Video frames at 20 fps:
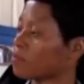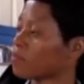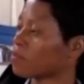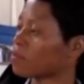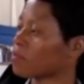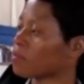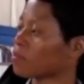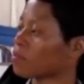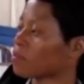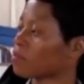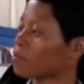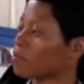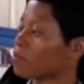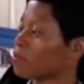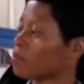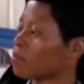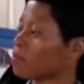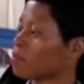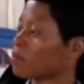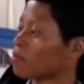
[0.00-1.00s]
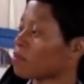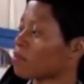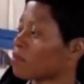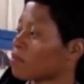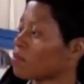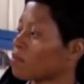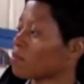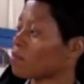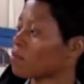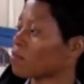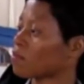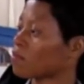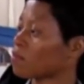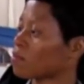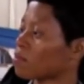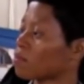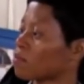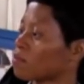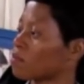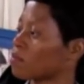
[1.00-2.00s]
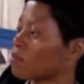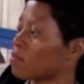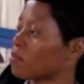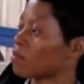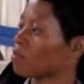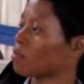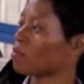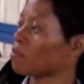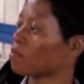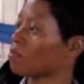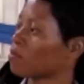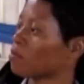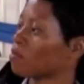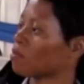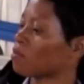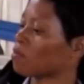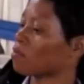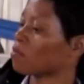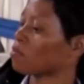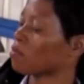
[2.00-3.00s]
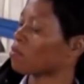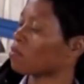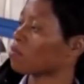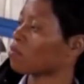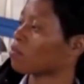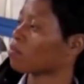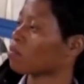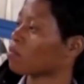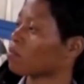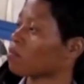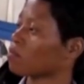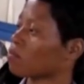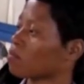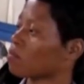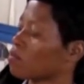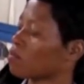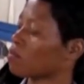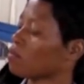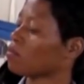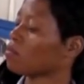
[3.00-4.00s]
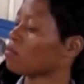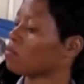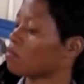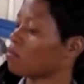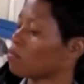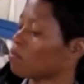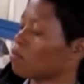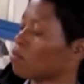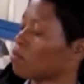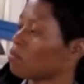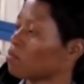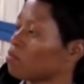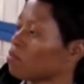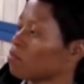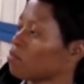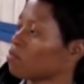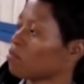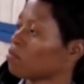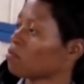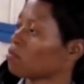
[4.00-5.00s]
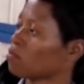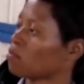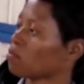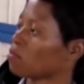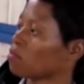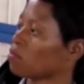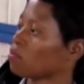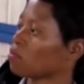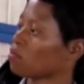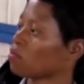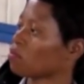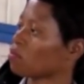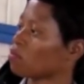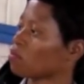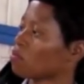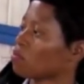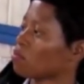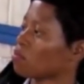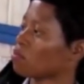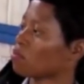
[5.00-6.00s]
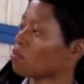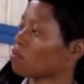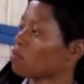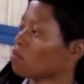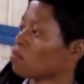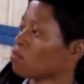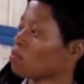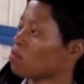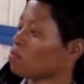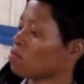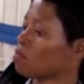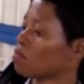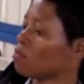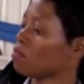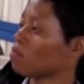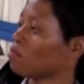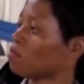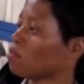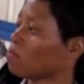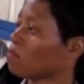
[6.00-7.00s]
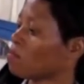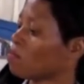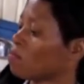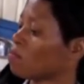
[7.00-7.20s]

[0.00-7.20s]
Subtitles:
[no speech]